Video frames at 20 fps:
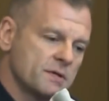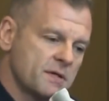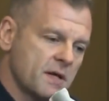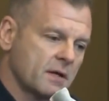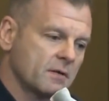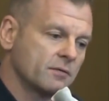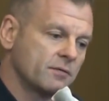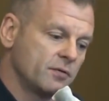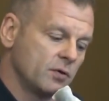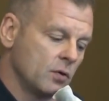of the
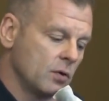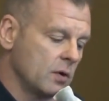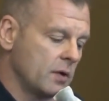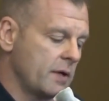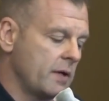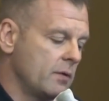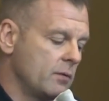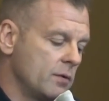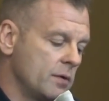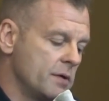second
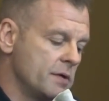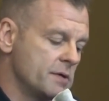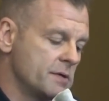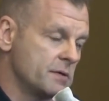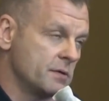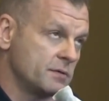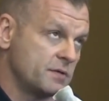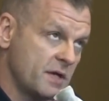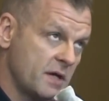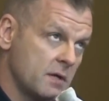floor, it
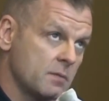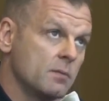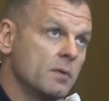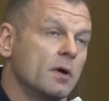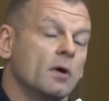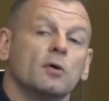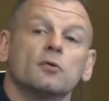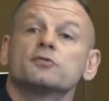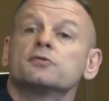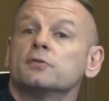was Lieutenant
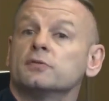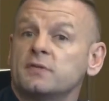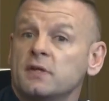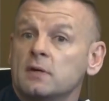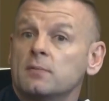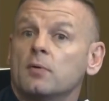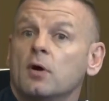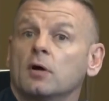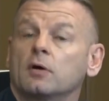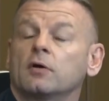Mills,
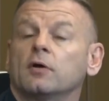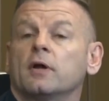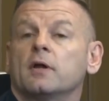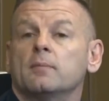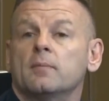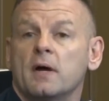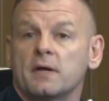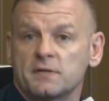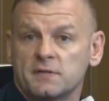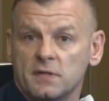Lieutenant Barker,
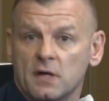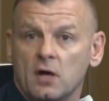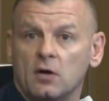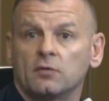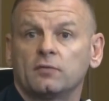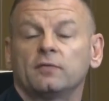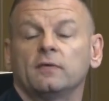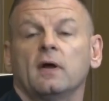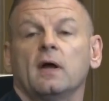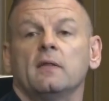and
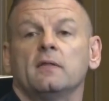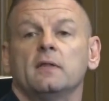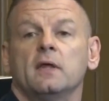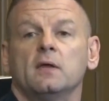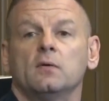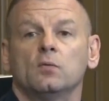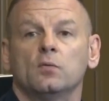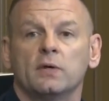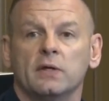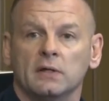myself. And
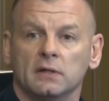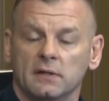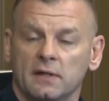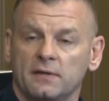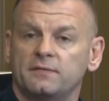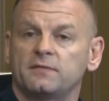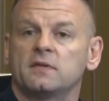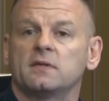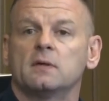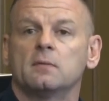then we
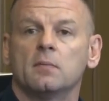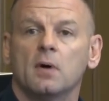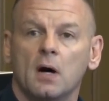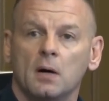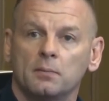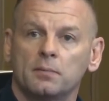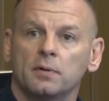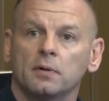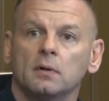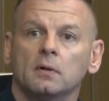lifted them
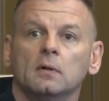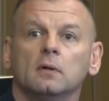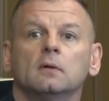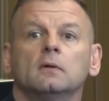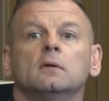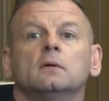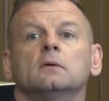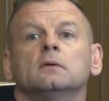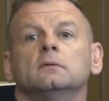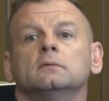up,
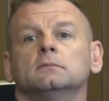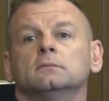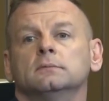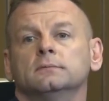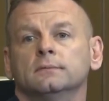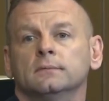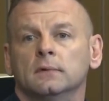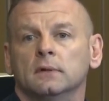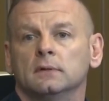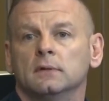
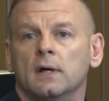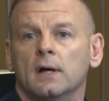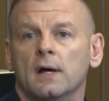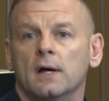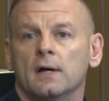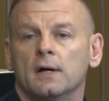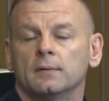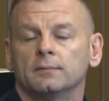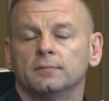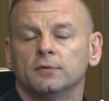
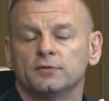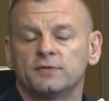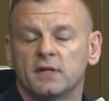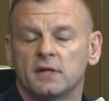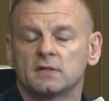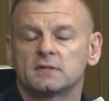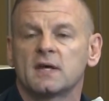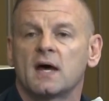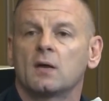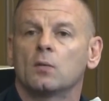uh,
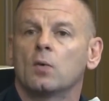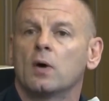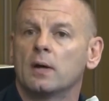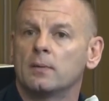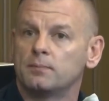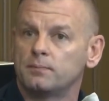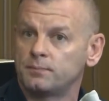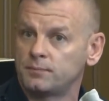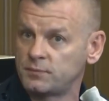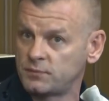Lieutenant Todd
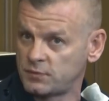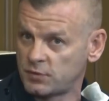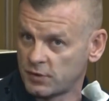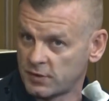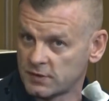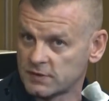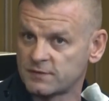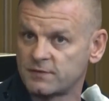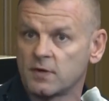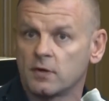Webb
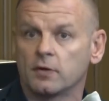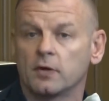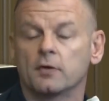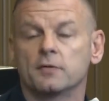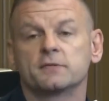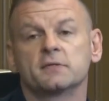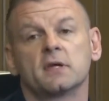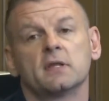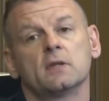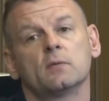took his
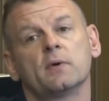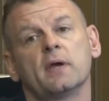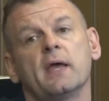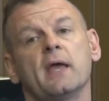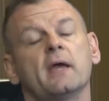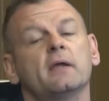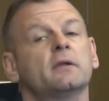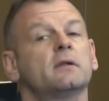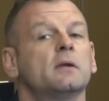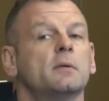photos, and then we
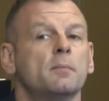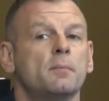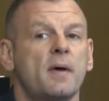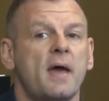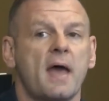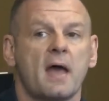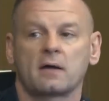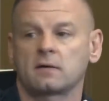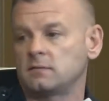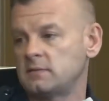handed them
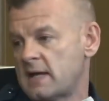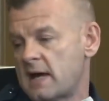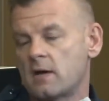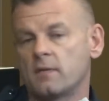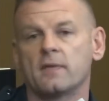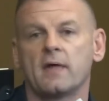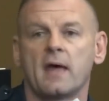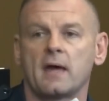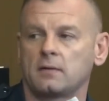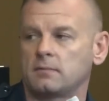back
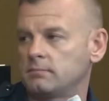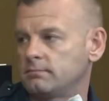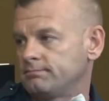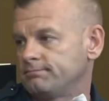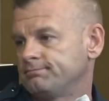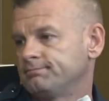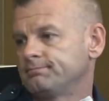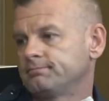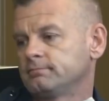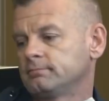down that
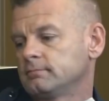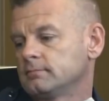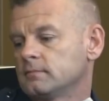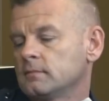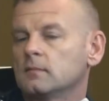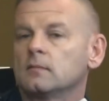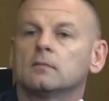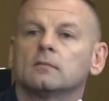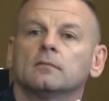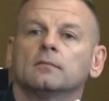
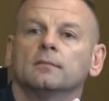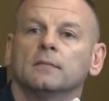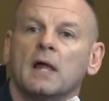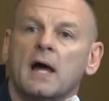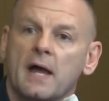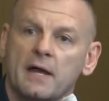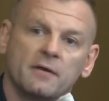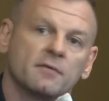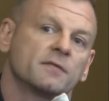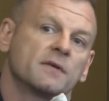
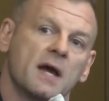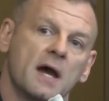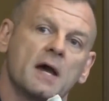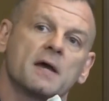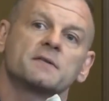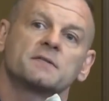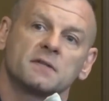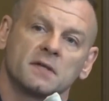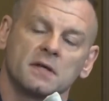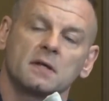line of
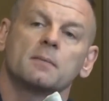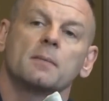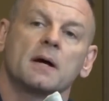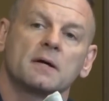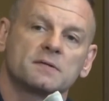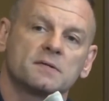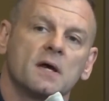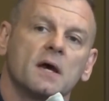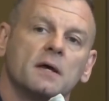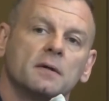guys to get them
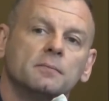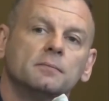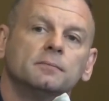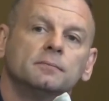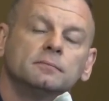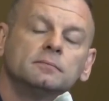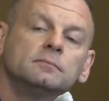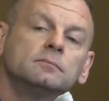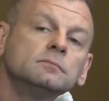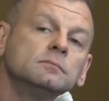outside. All
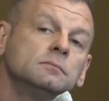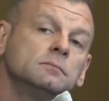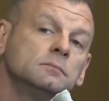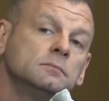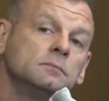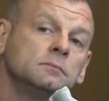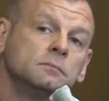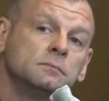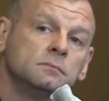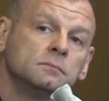right, and he took the
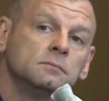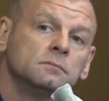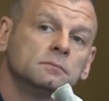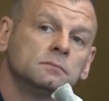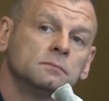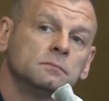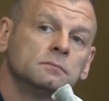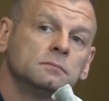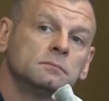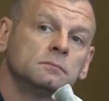photos
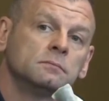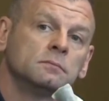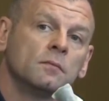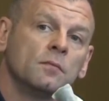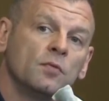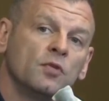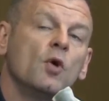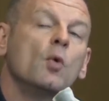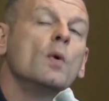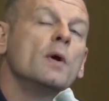from the
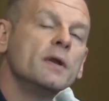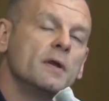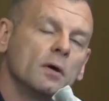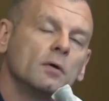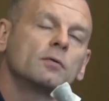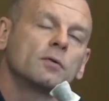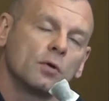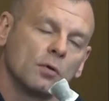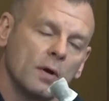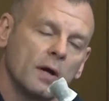window, The window,
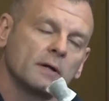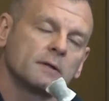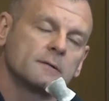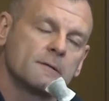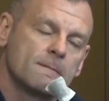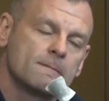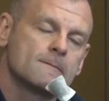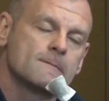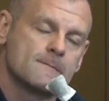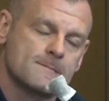on the
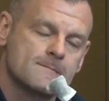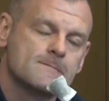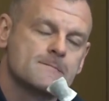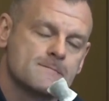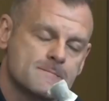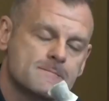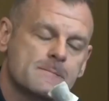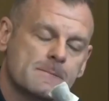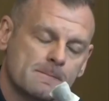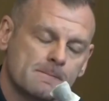ladder.
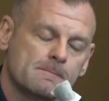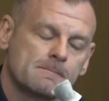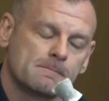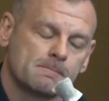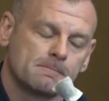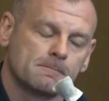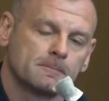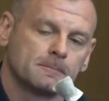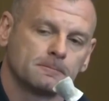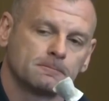Okay.
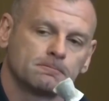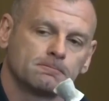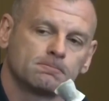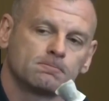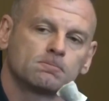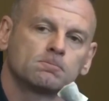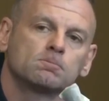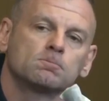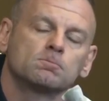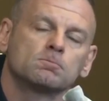
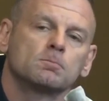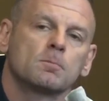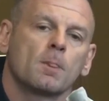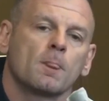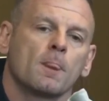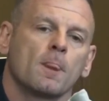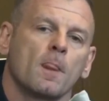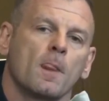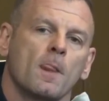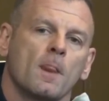Um,
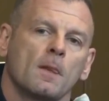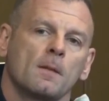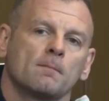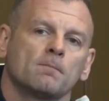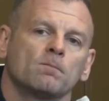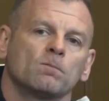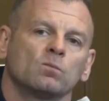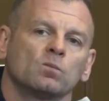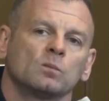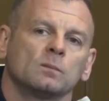
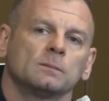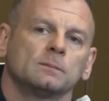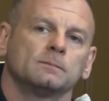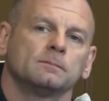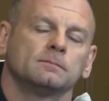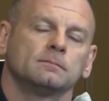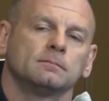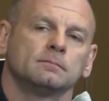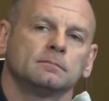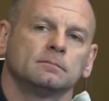and then
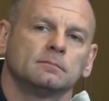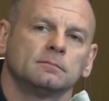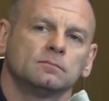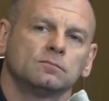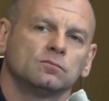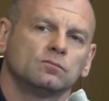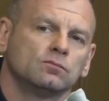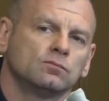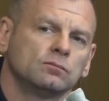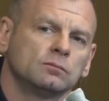did you,
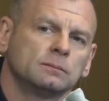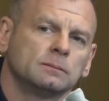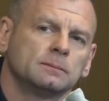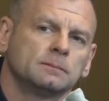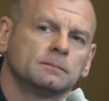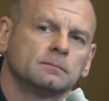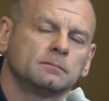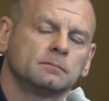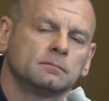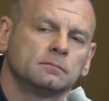when you
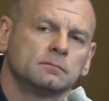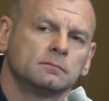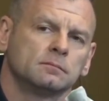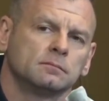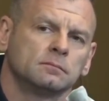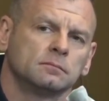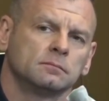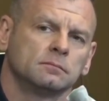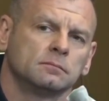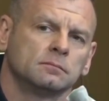pull those
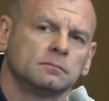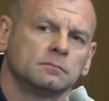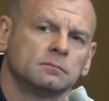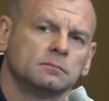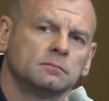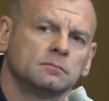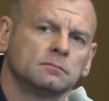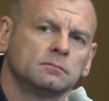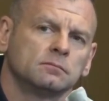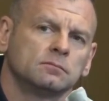people
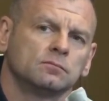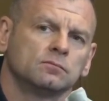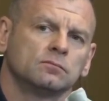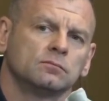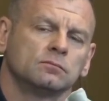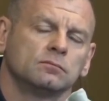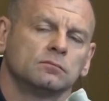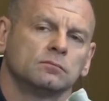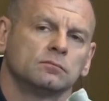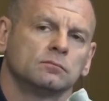up, you didn't know